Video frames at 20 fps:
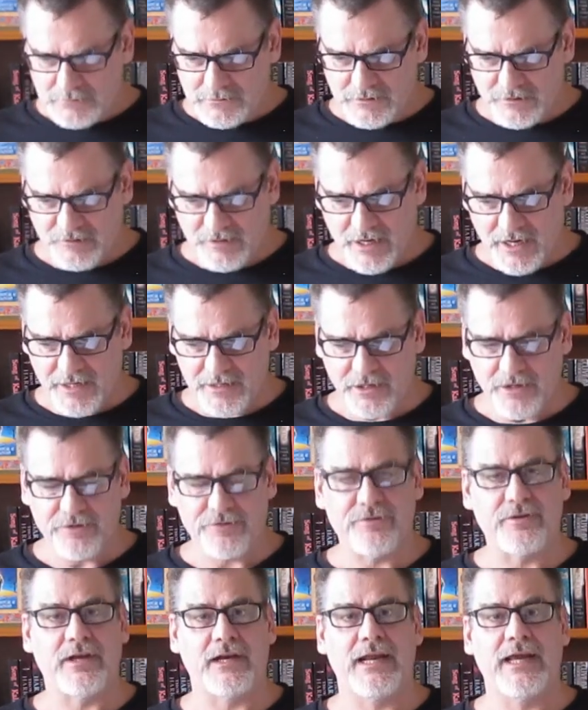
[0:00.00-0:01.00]
This guy
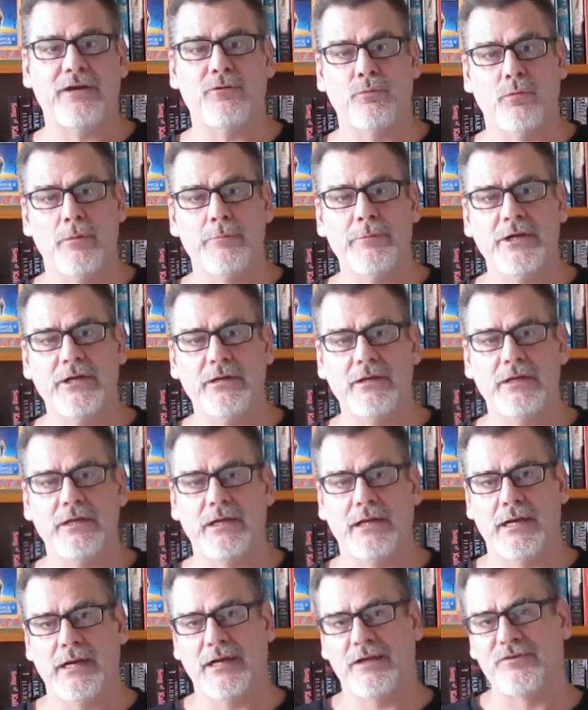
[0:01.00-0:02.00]
goes to collect women, he
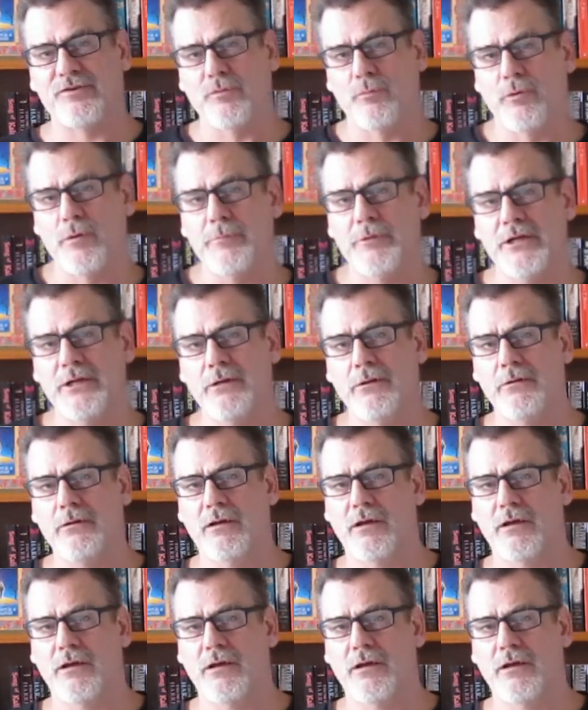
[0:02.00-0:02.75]
collects a woman.